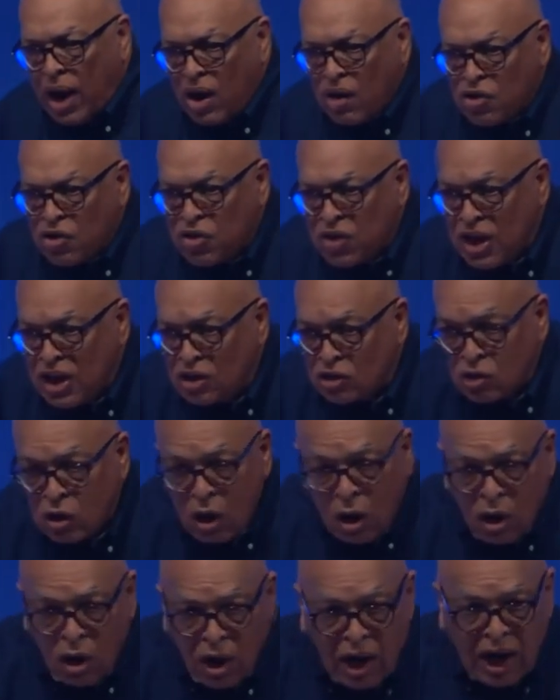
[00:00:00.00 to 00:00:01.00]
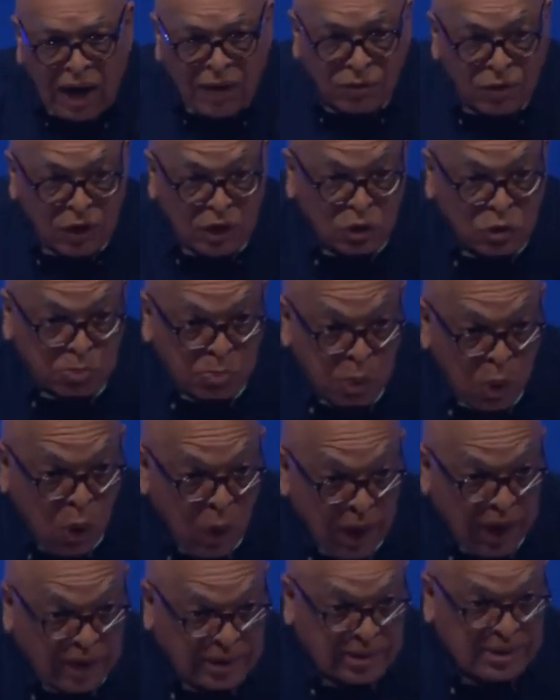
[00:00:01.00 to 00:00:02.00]
where things are at this
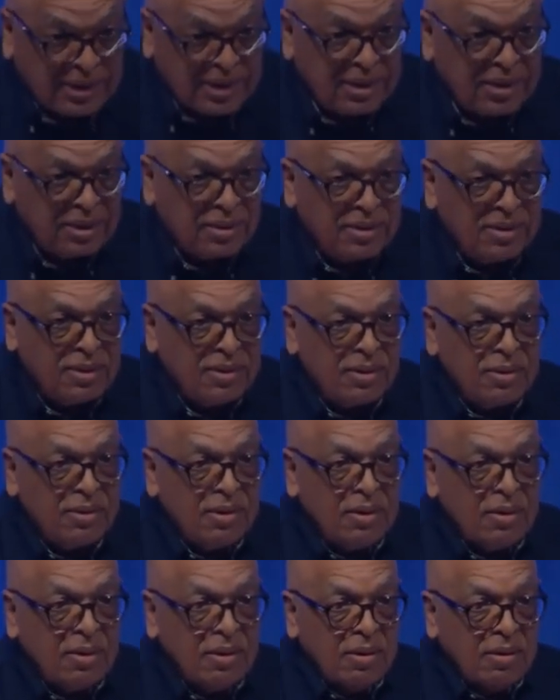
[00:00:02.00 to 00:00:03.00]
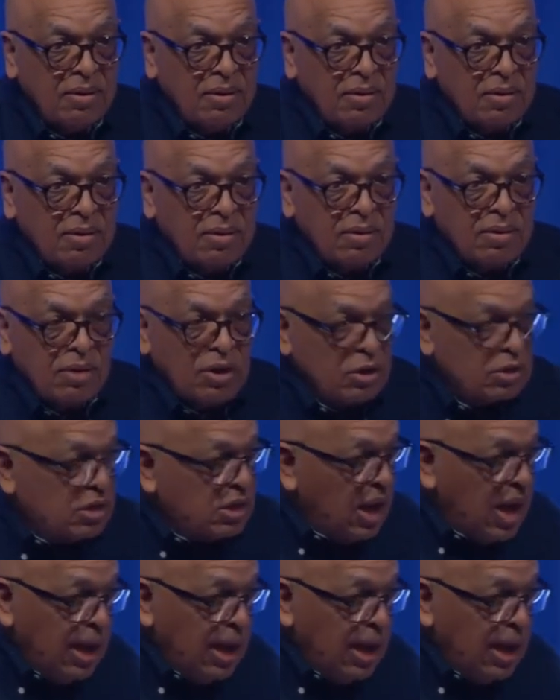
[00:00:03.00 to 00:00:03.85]
point. There are